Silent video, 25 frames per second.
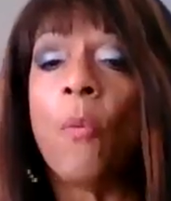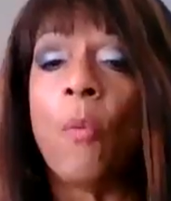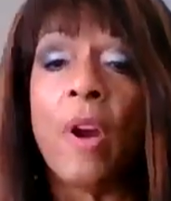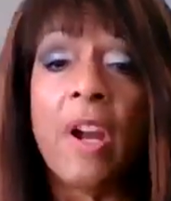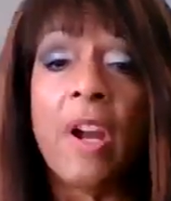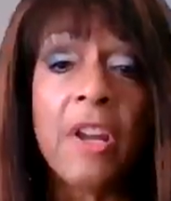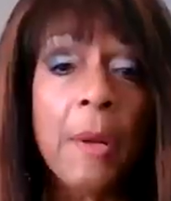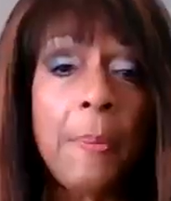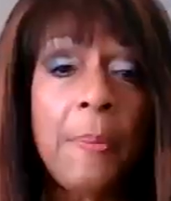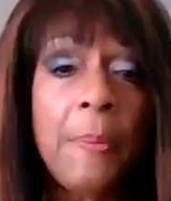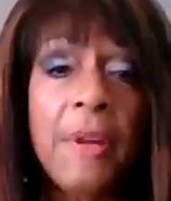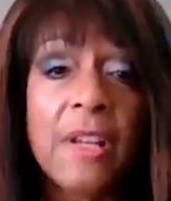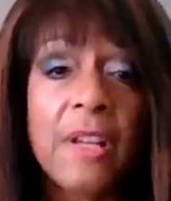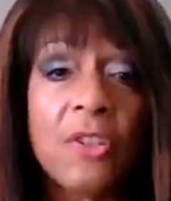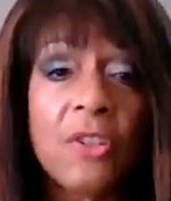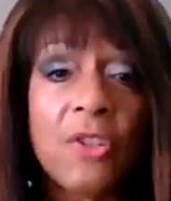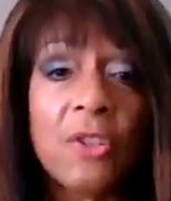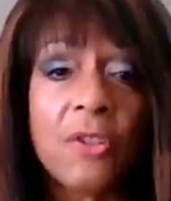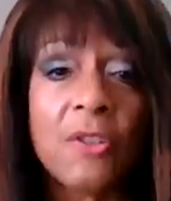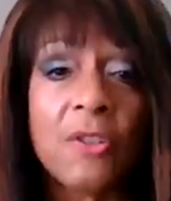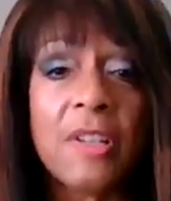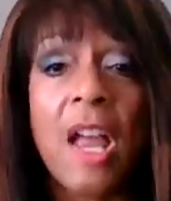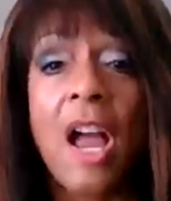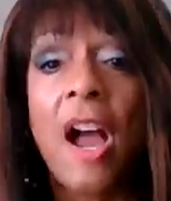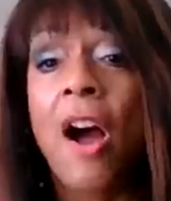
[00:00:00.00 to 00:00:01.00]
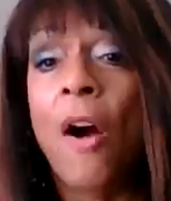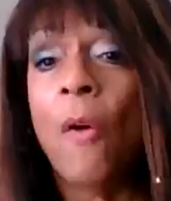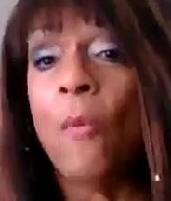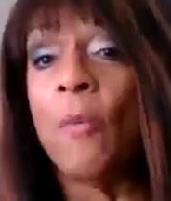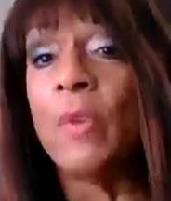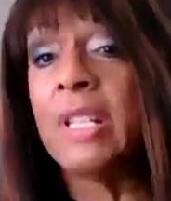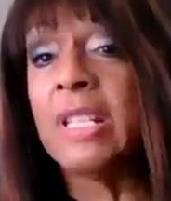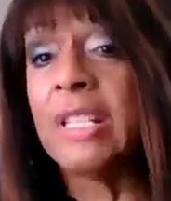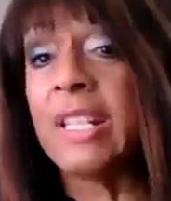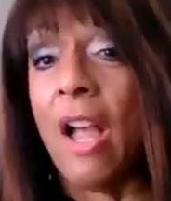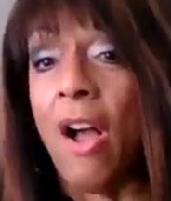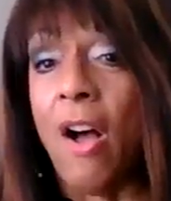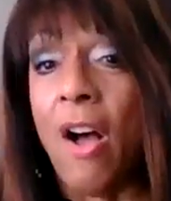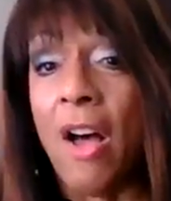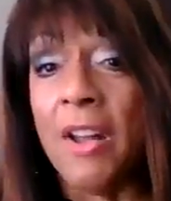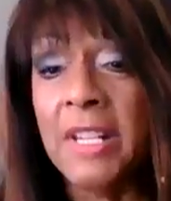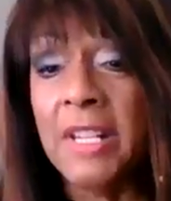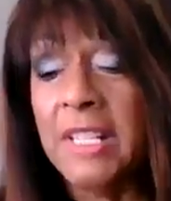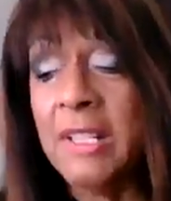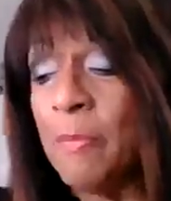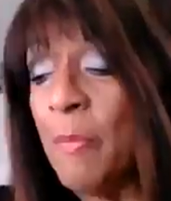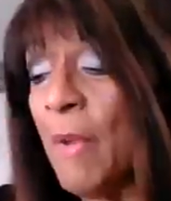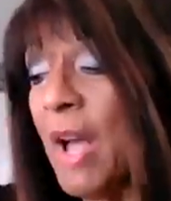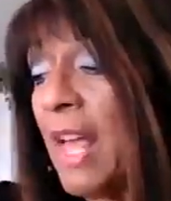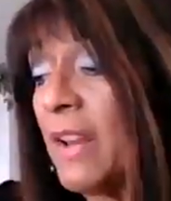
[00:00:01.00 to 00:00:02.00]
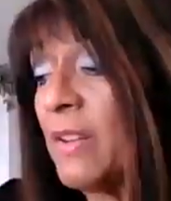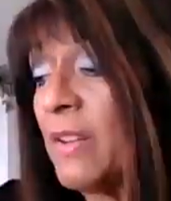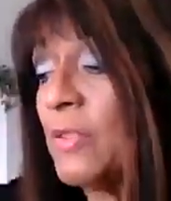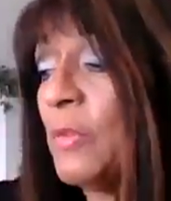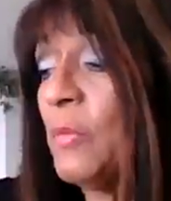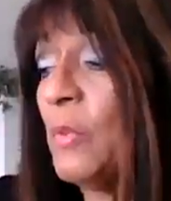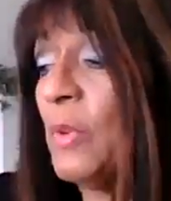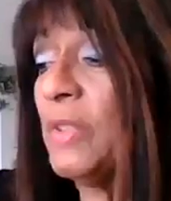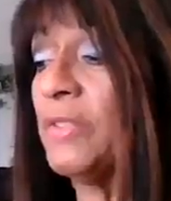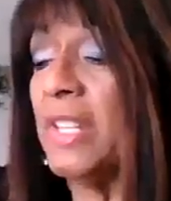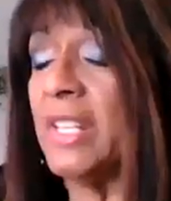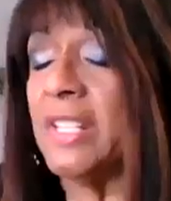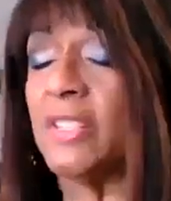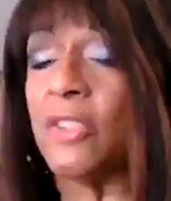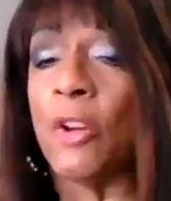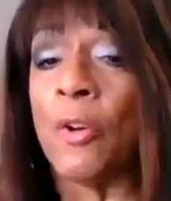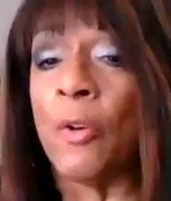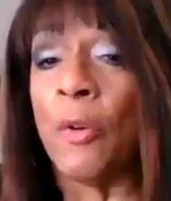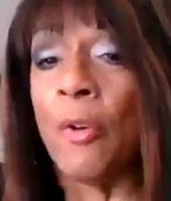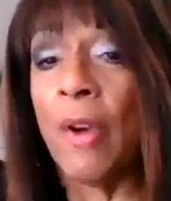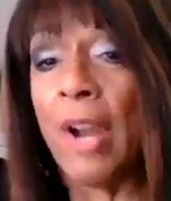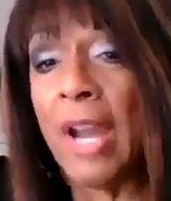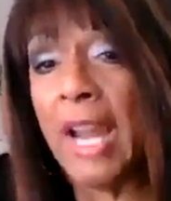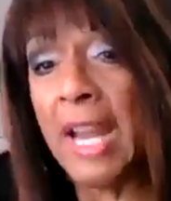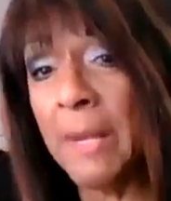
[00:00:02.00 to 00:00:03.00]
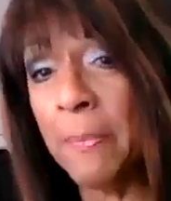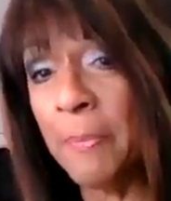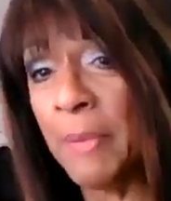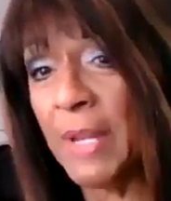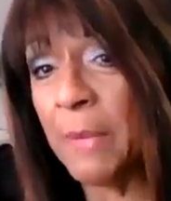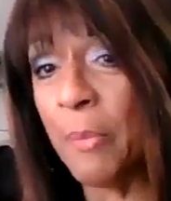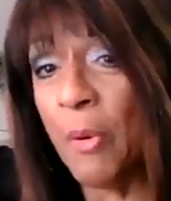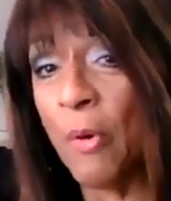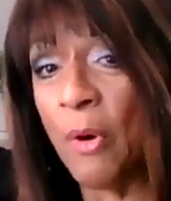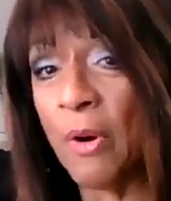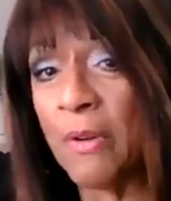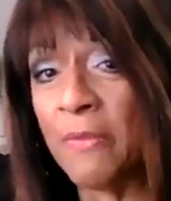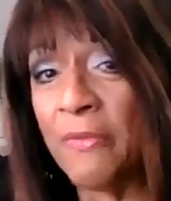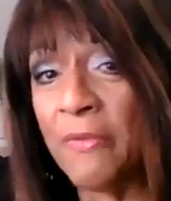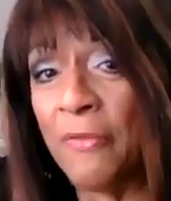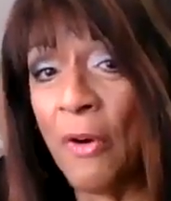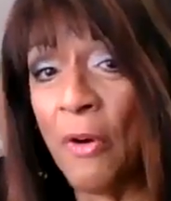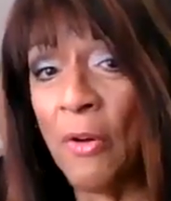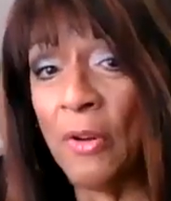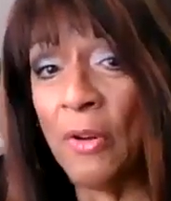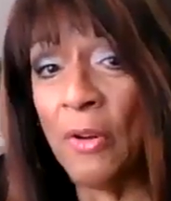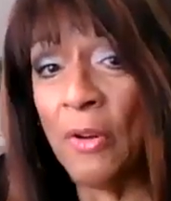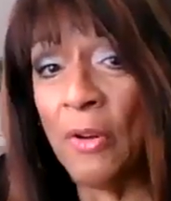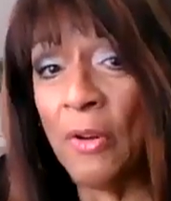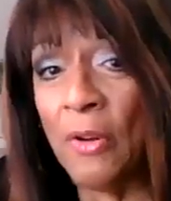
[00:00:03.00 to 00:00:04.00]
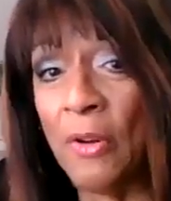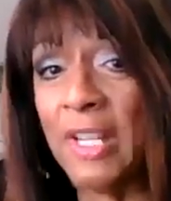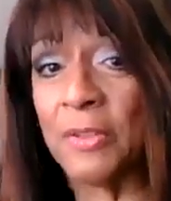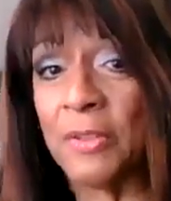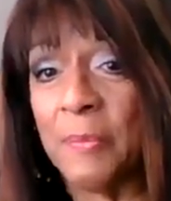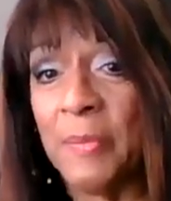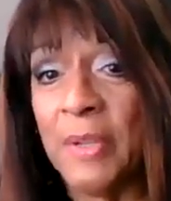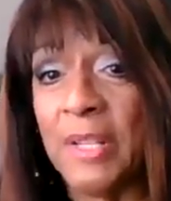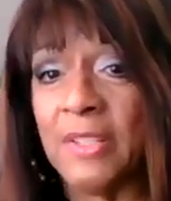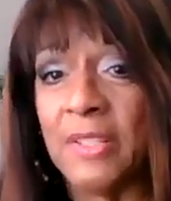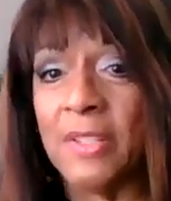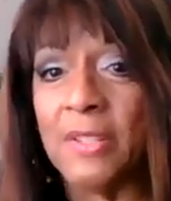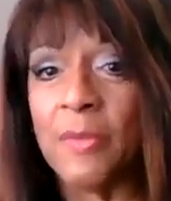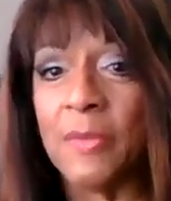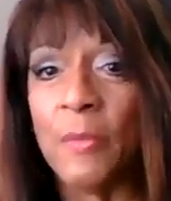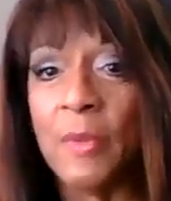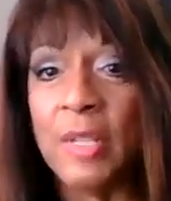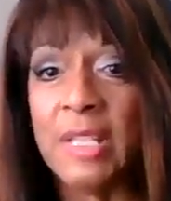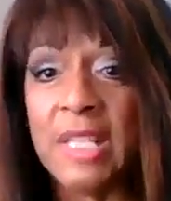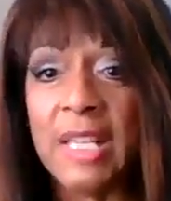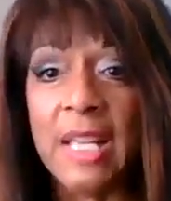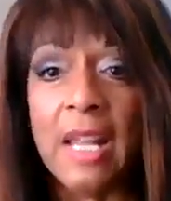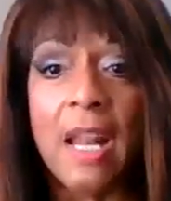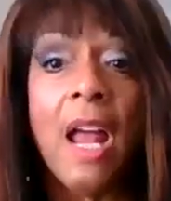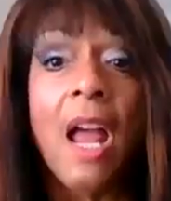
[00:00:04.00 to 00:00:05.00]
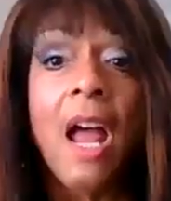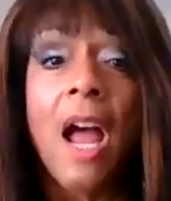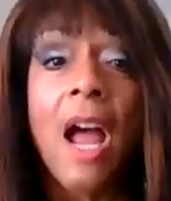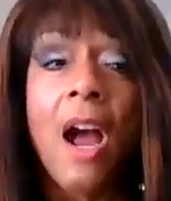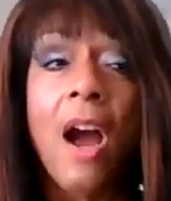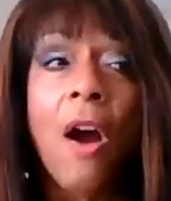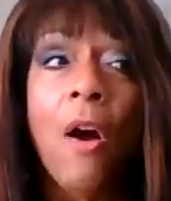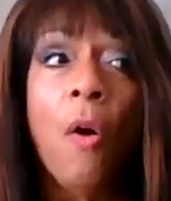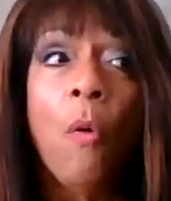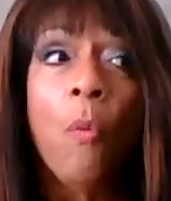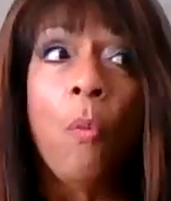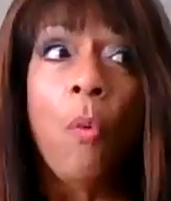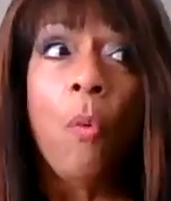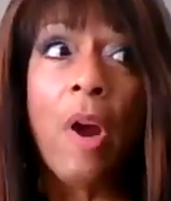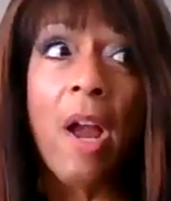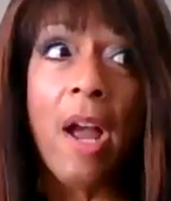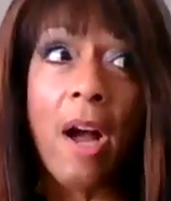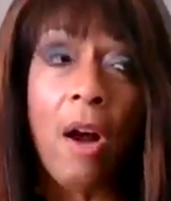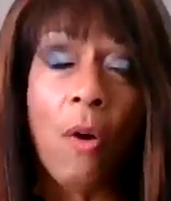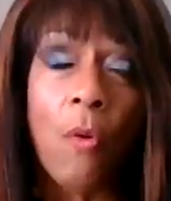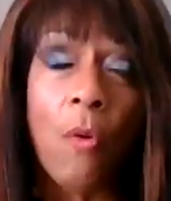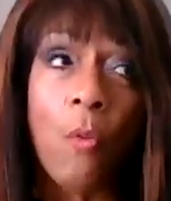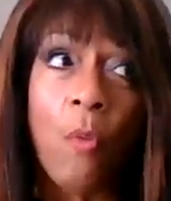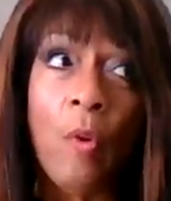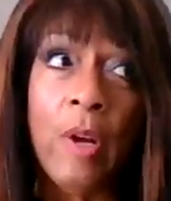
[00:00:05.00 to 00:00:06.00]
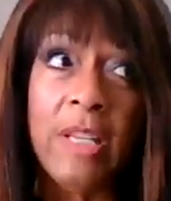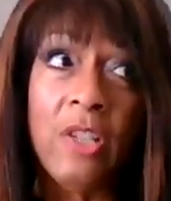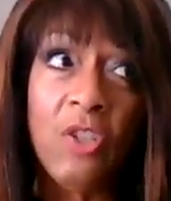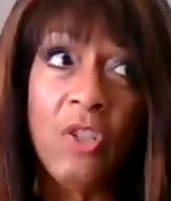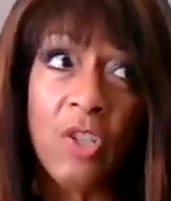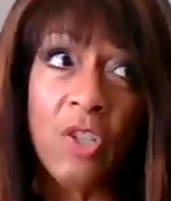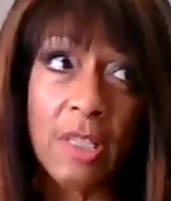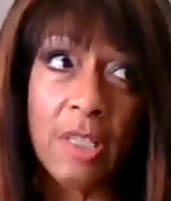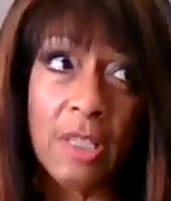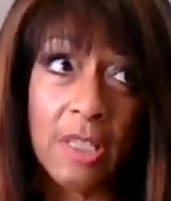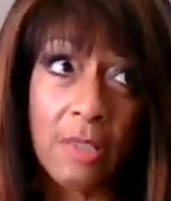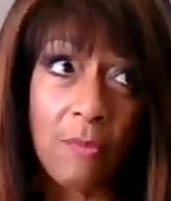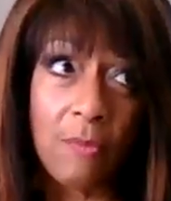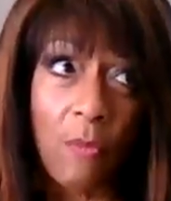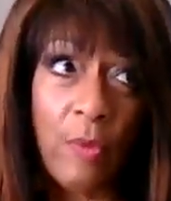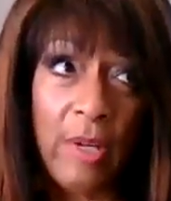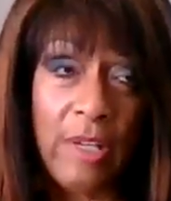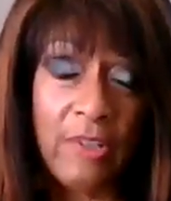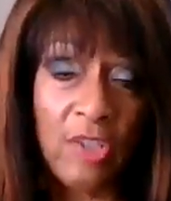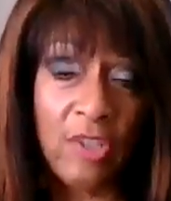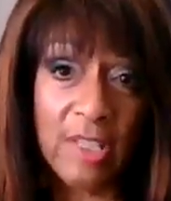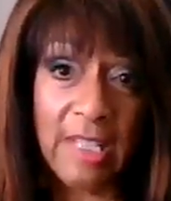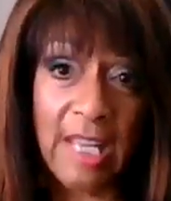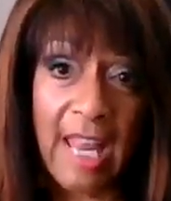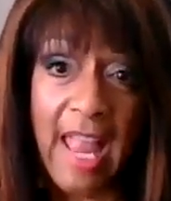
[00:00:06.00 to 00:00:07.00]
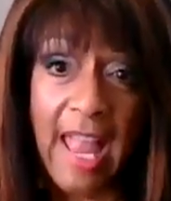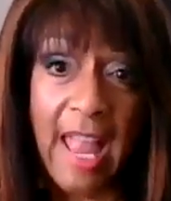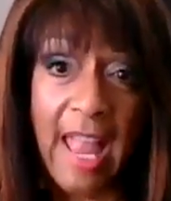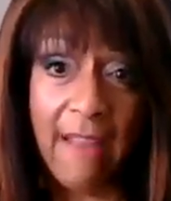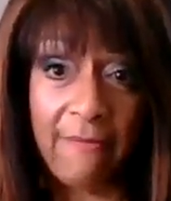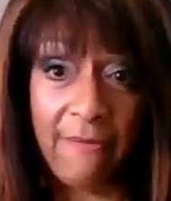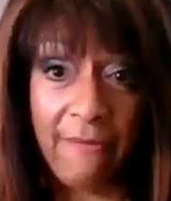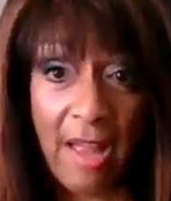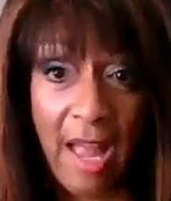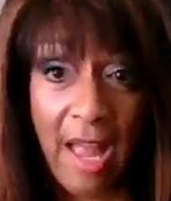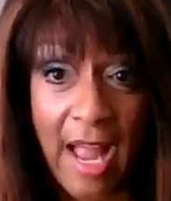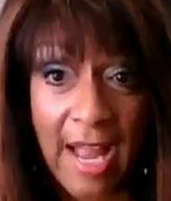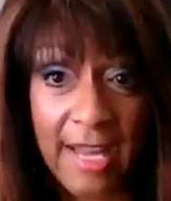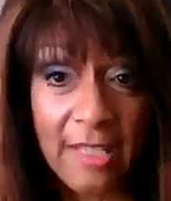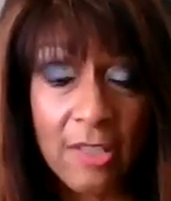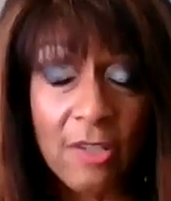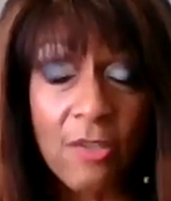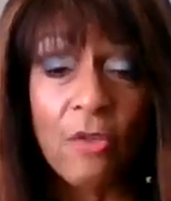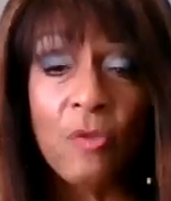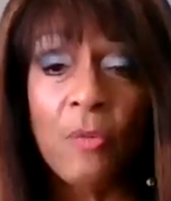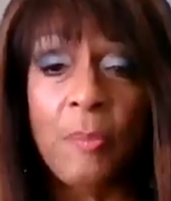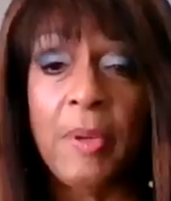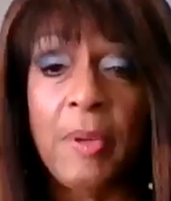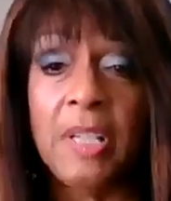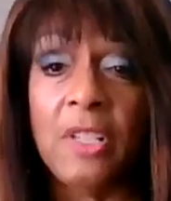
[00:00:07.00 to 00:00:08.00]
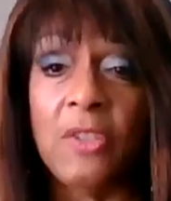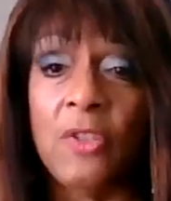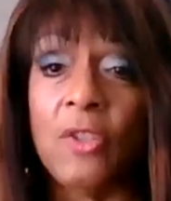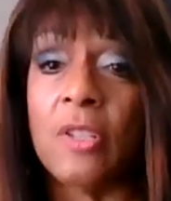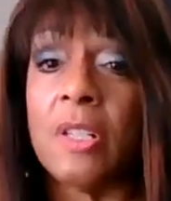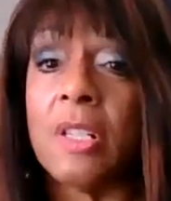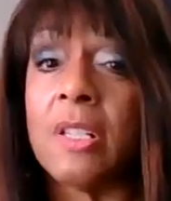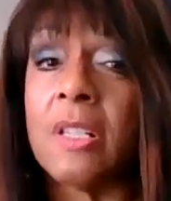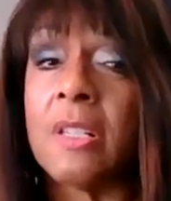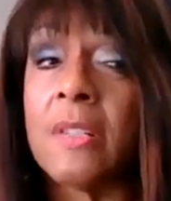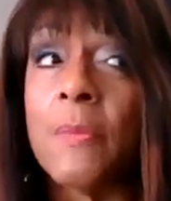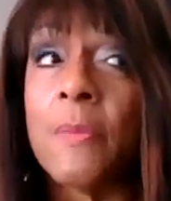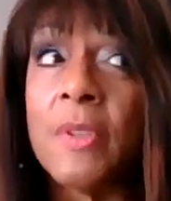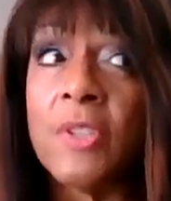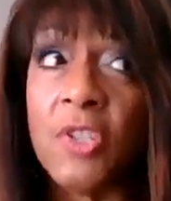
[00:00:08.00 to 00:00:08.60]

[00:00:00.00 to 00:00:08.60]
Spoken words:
Where are your pictures? We saw all these models with these great big portfolios of pictures. We said, well, we just have high school pictures.